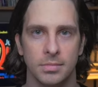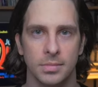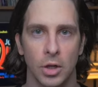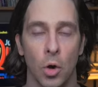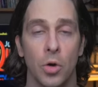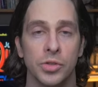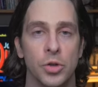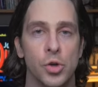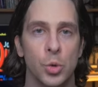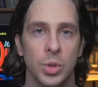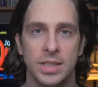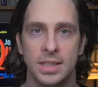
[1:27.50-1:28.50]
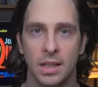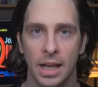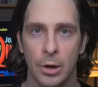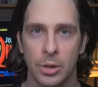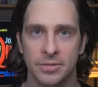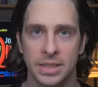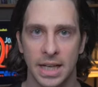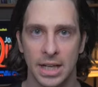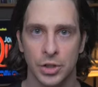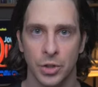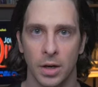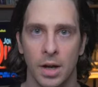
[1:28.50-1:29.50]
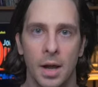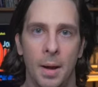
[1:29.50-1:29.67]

They're also usually declarative in nature,